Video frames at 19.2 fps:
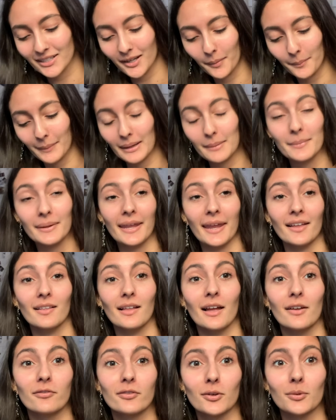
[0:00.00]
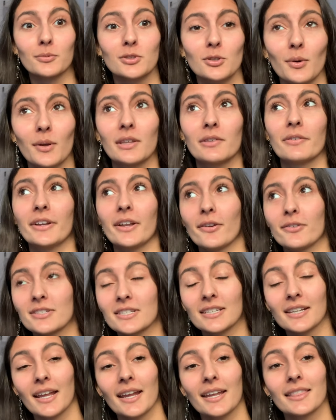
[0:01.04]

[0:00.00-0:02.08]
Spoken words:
Me and Mikayla have filmed two other videos today.